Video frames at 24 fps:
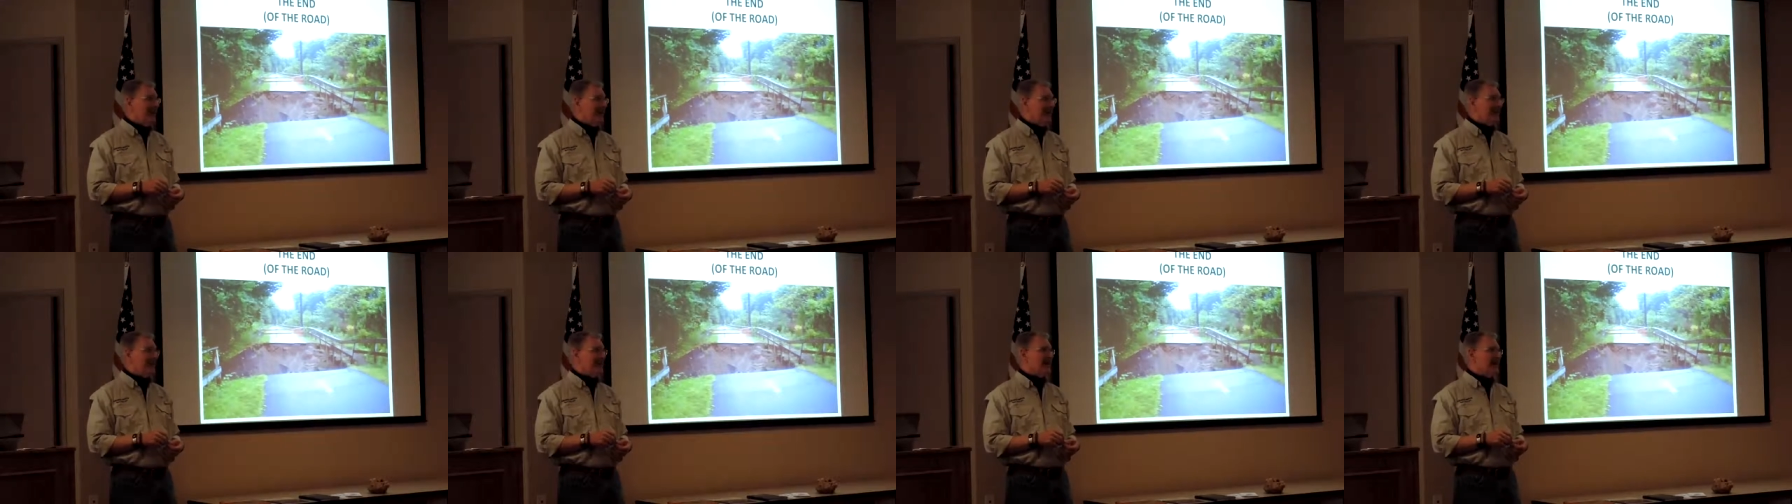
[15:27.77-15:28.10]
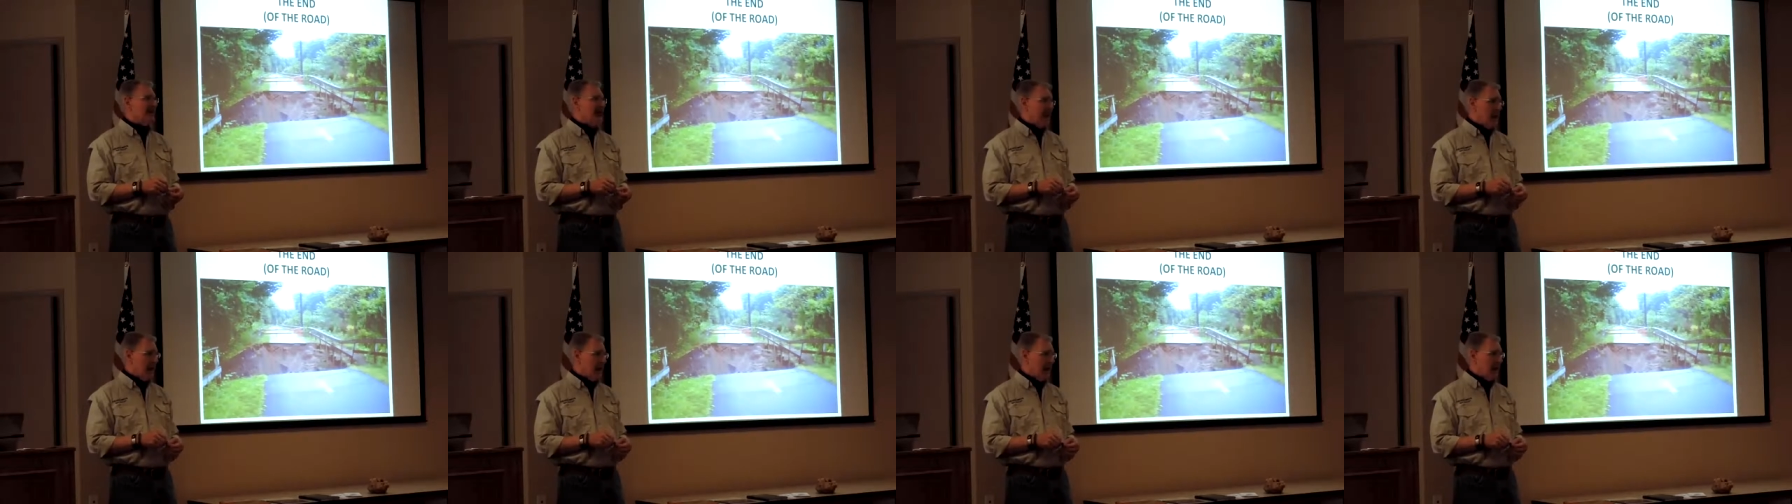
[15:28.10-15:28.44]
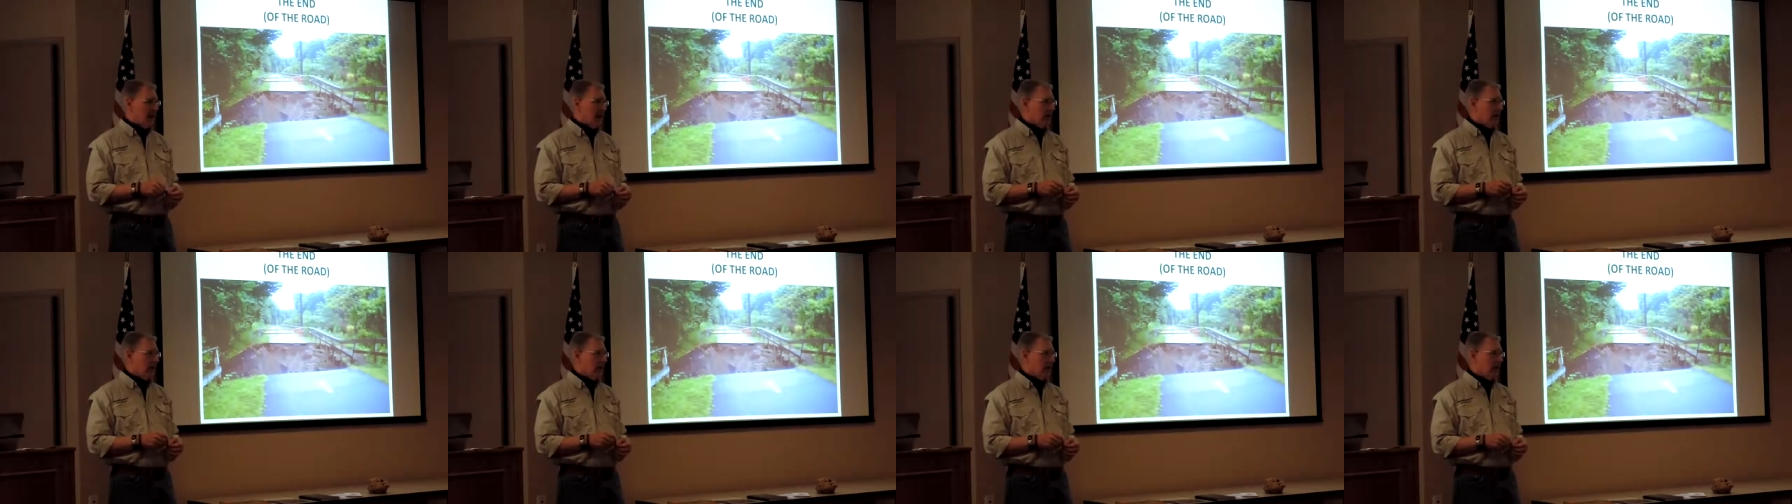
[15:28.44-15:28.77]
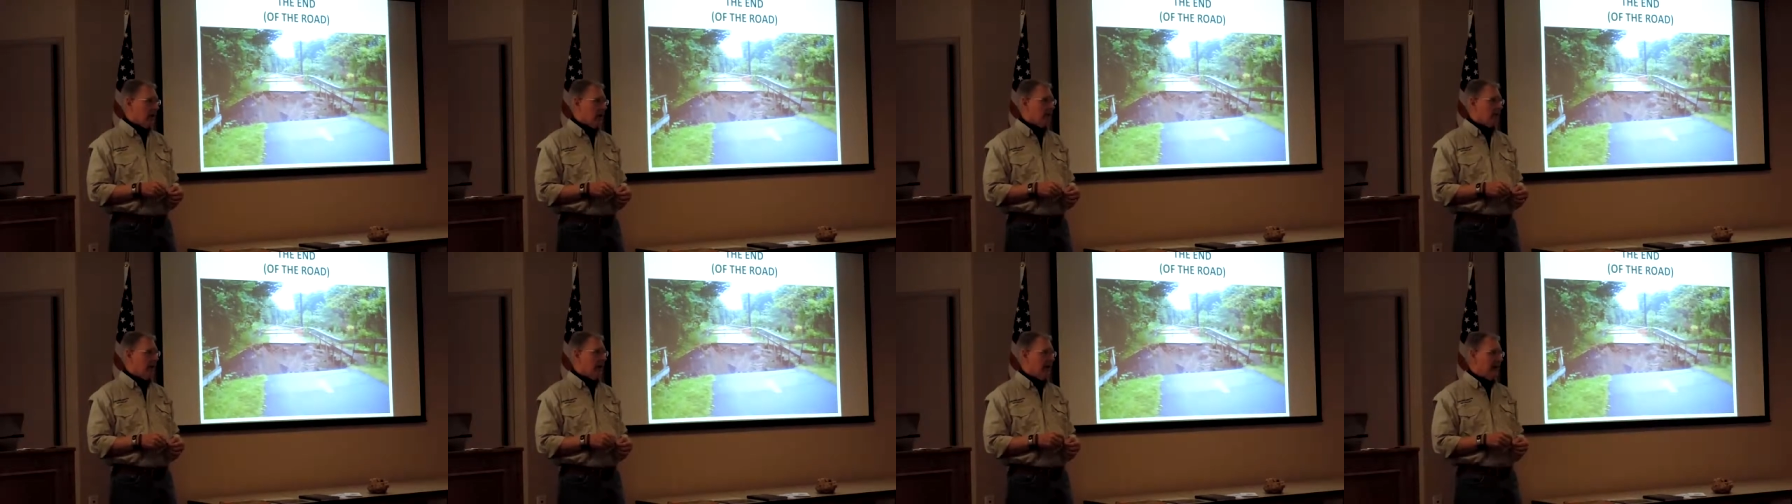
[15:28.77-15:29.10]
million
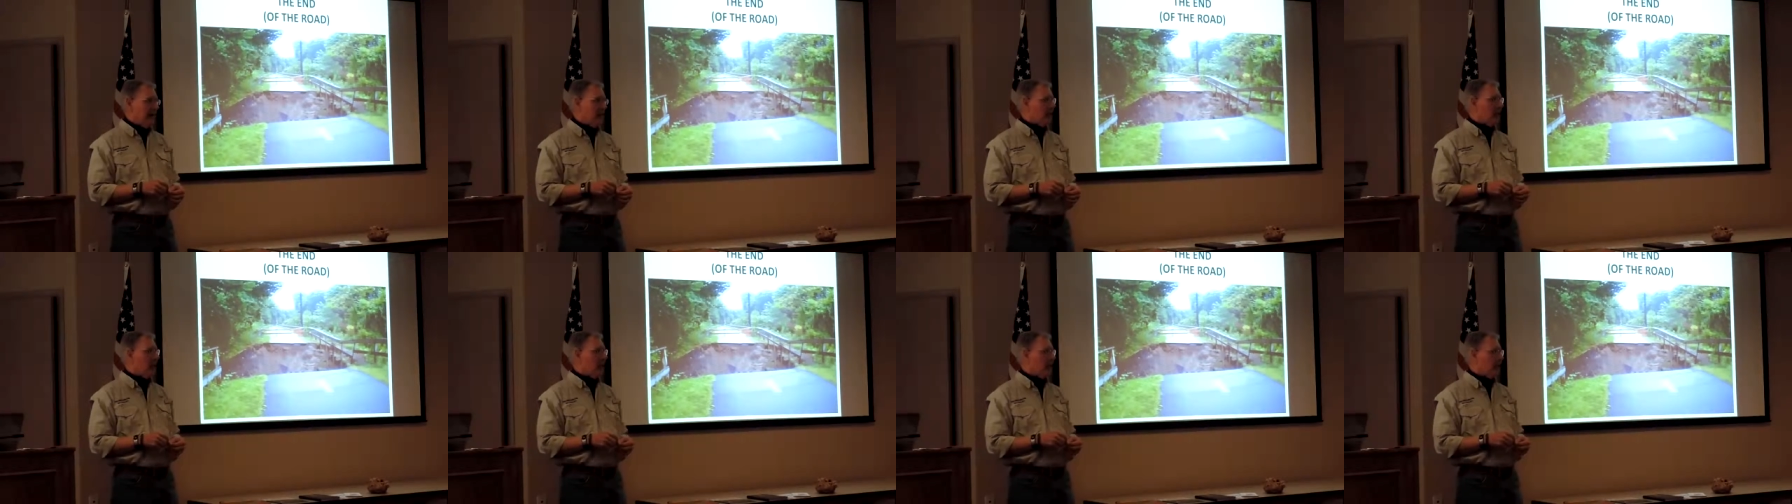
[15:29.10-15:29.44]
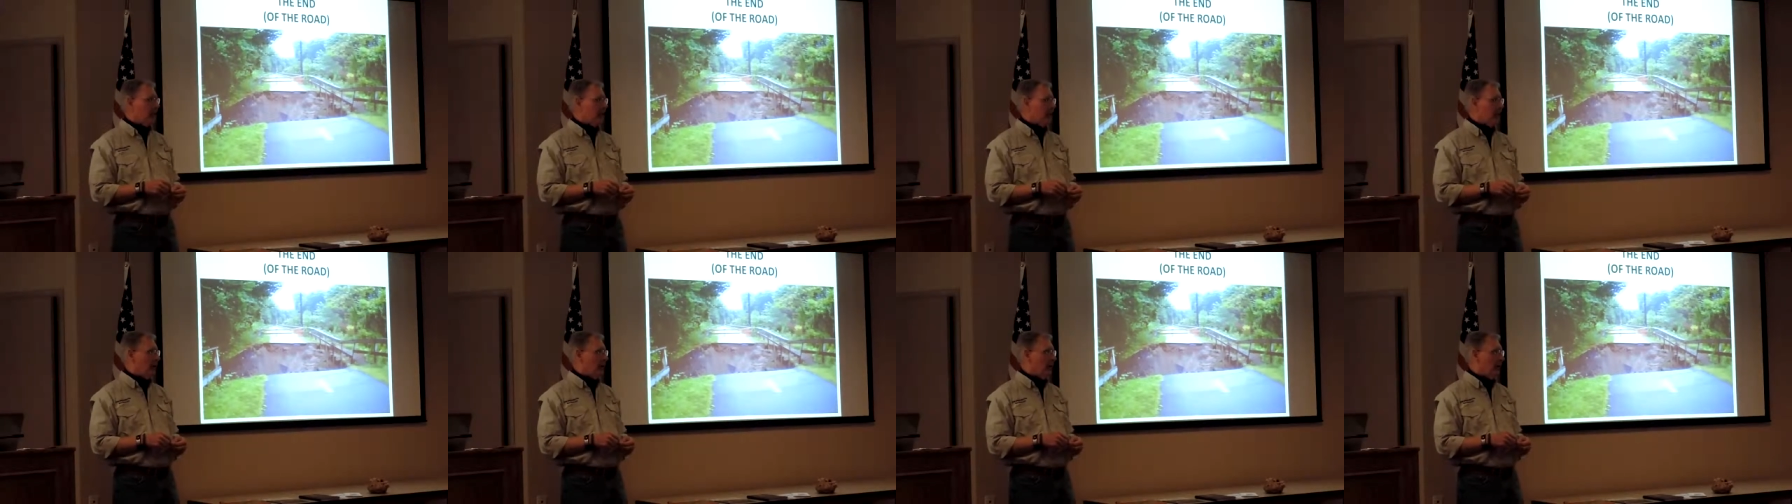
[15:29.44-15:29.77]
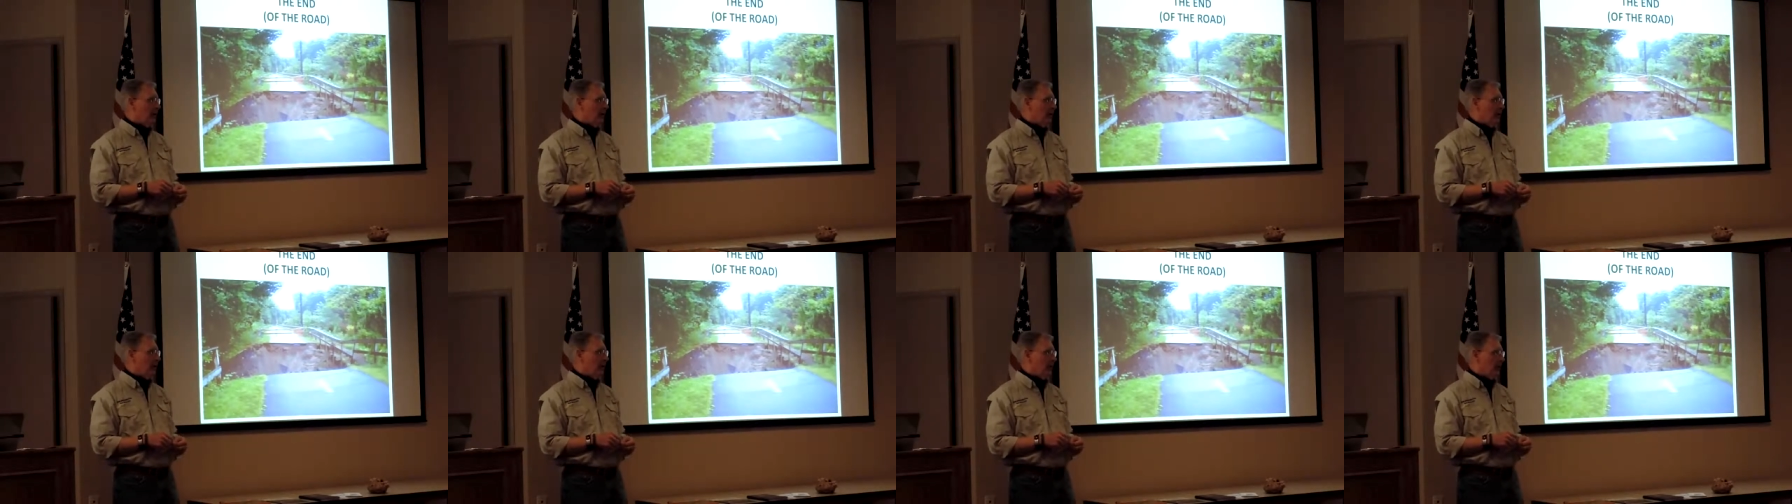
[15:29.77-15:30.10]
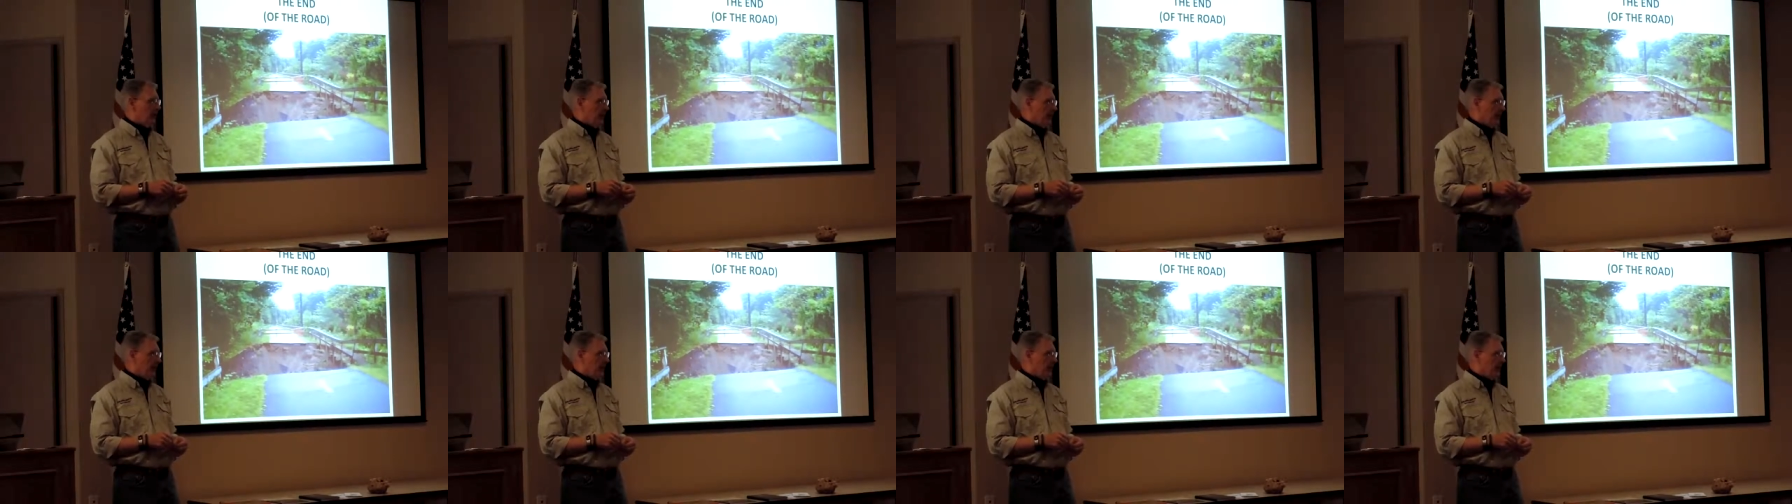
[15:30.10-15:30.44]
advanced wastewater
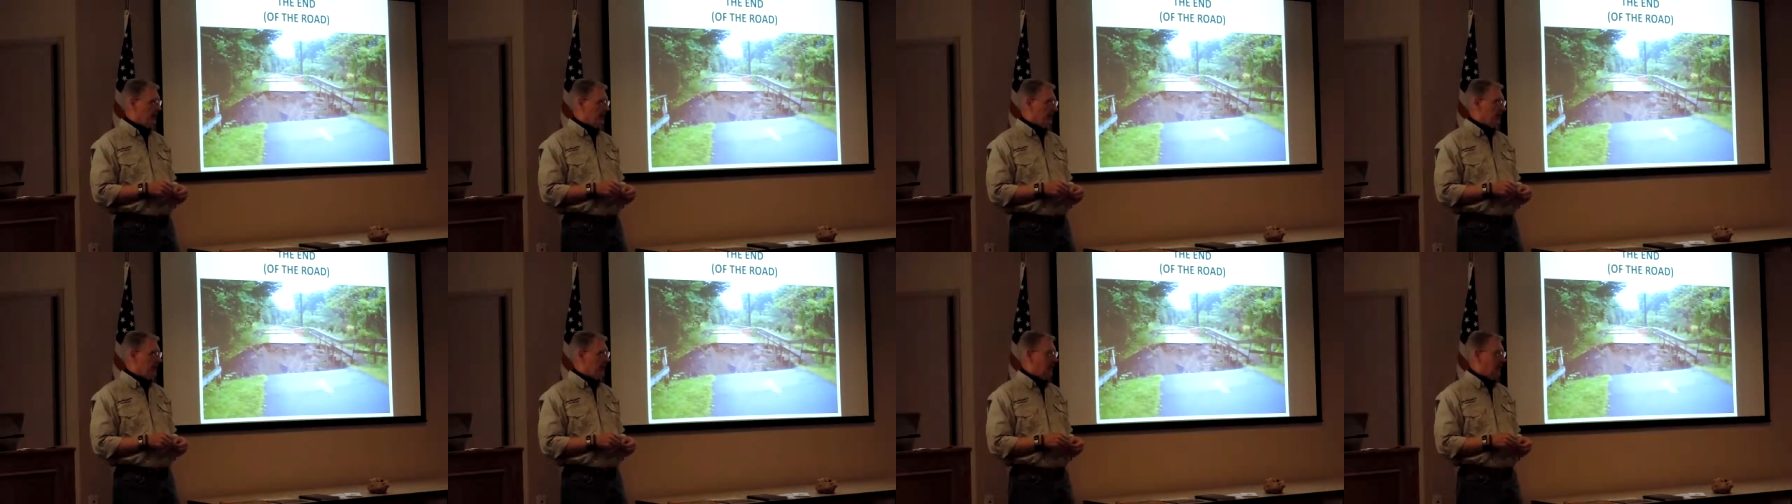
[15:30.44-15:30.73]
treatment